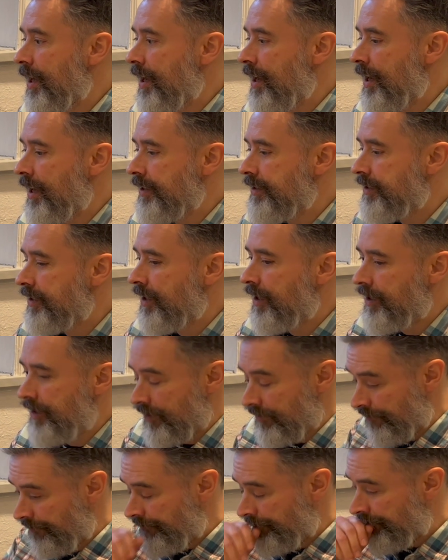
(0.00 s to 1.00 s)
As
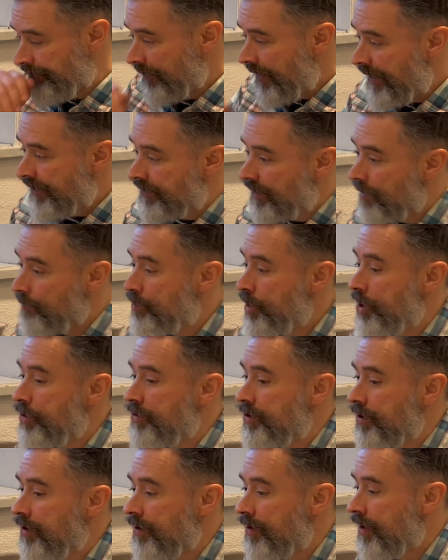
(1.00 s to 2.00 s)
a as a
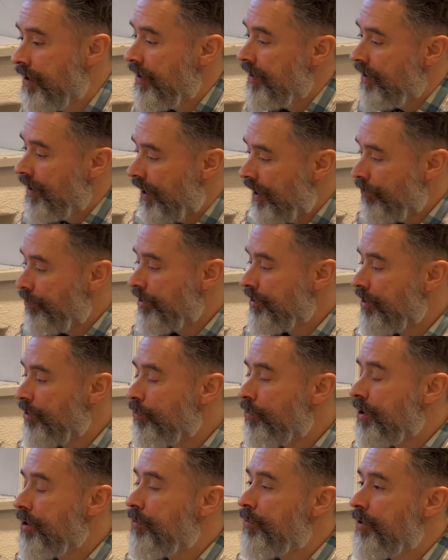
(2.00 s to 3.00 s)
composer, I want to
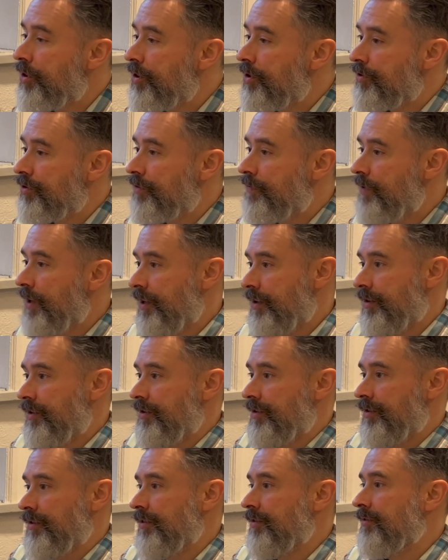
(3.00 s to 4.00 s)
work with those
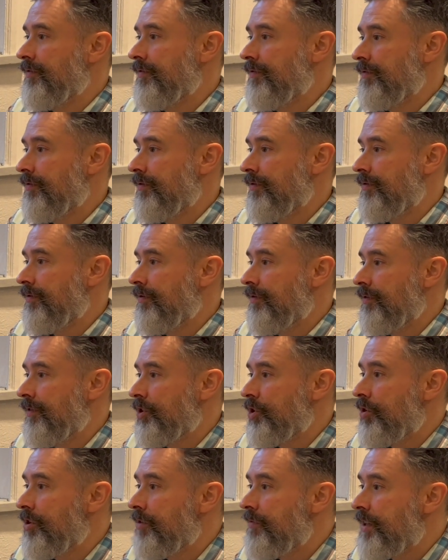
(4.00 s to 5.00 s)
failures and
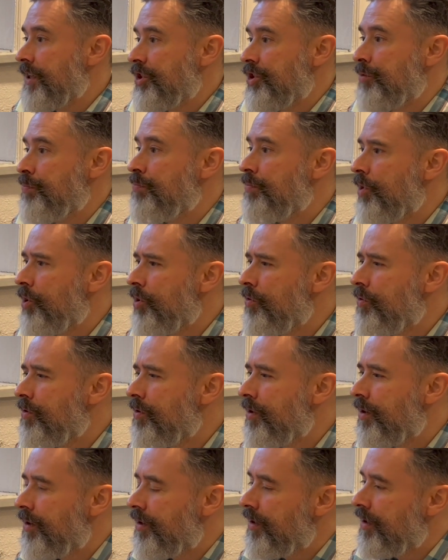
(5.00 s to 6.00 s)
sort of
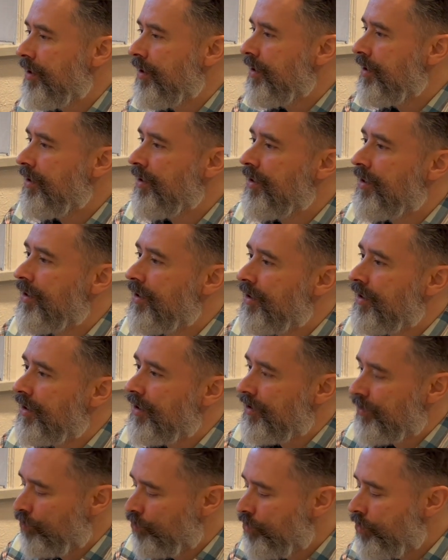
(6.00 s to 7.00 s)
explore
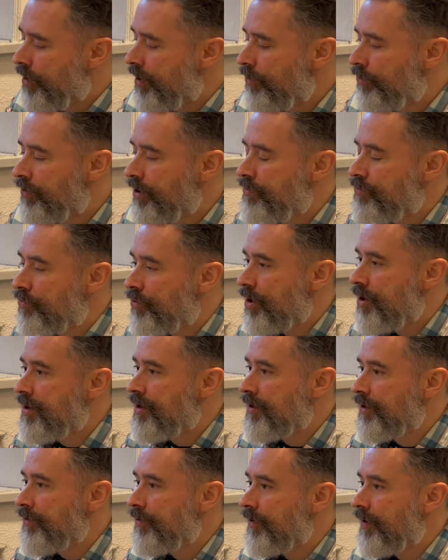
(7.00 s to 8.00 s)
what went
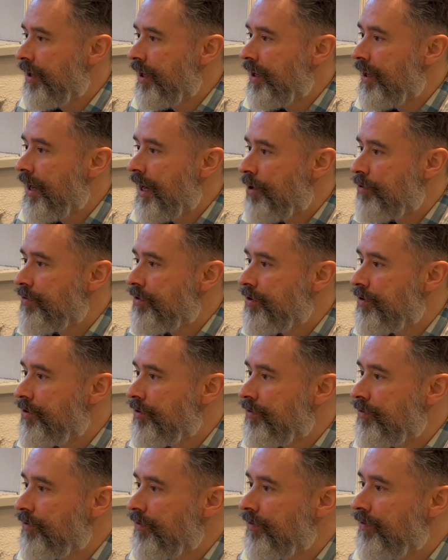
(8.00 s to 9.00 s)
wrong and how
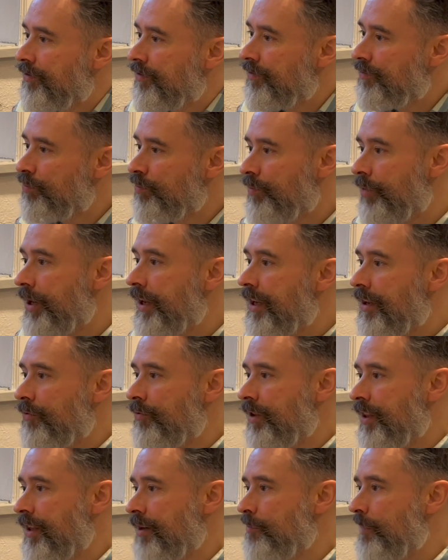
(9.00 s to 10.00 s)
to bring it
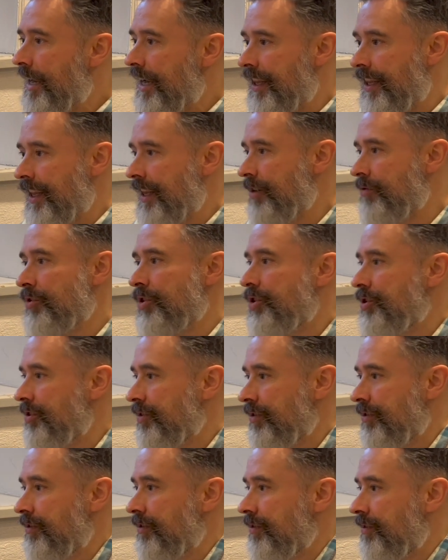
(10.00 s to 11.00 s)
within my language,
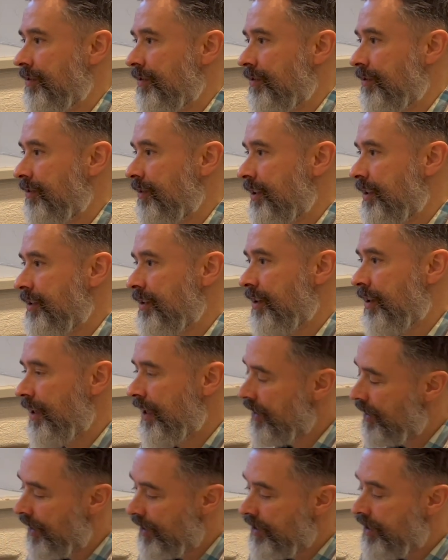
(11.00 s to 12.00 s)
let's say.
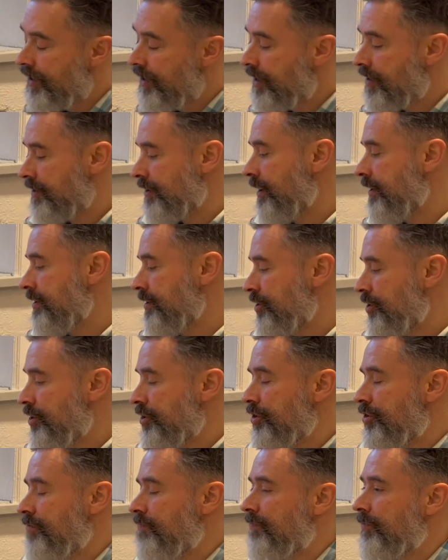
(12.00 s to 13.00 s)
And then there's others
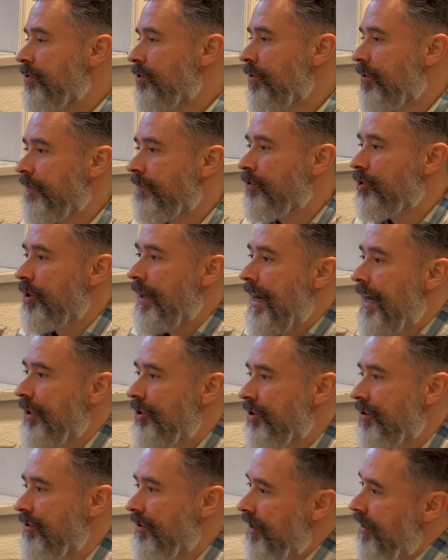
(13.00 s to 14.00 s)
just sort of
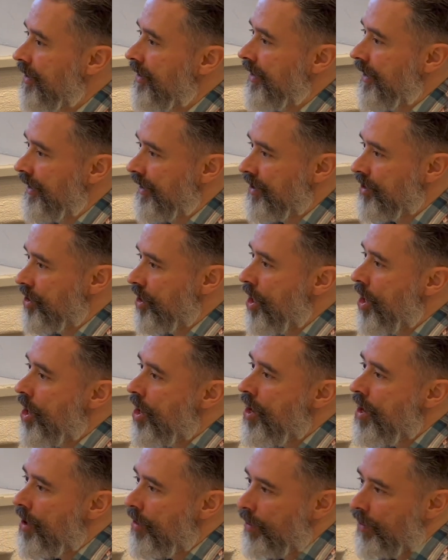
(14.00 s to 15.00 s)
trash. Like there's
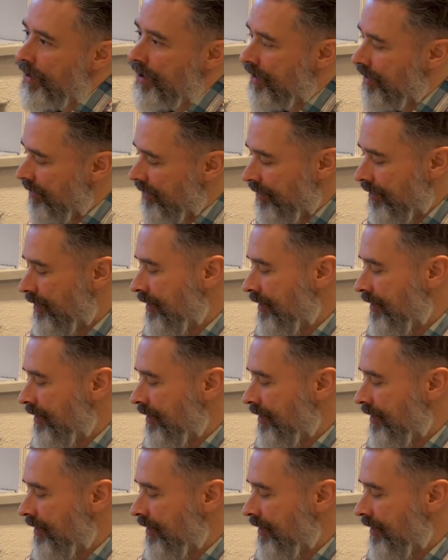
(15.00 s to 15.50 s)
nothing